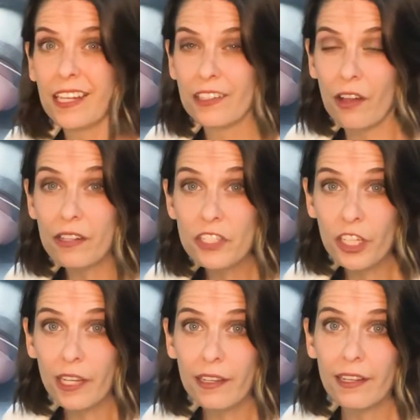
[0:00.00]

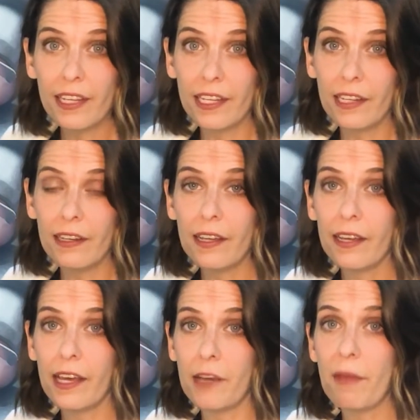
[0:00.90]
technology in
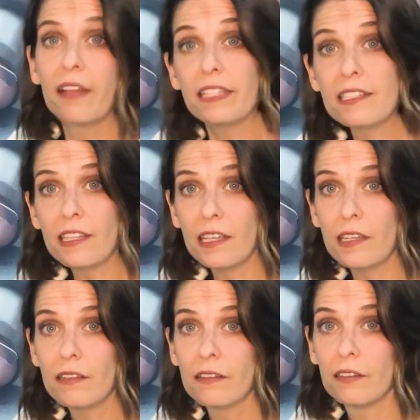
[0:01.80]

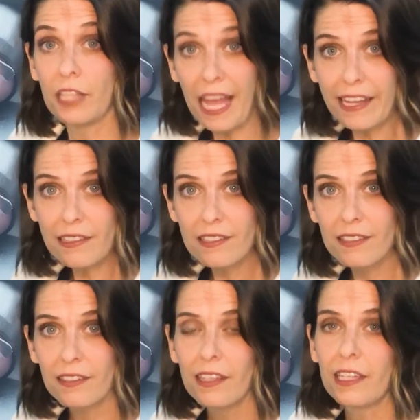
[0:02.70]
LED lights.